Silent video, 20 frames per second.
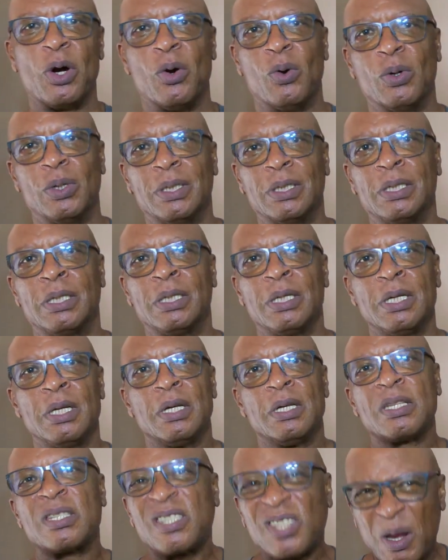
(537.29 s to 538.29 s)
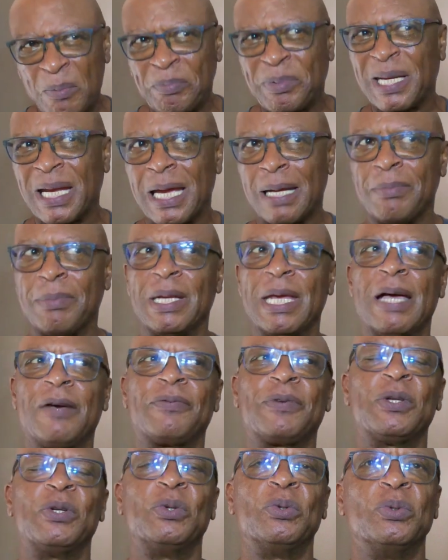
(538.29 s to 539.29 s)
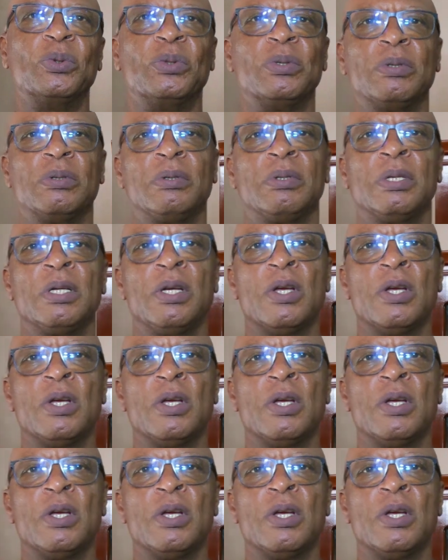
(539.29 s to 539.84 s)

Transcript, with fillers: hour, sometime in the afternoon,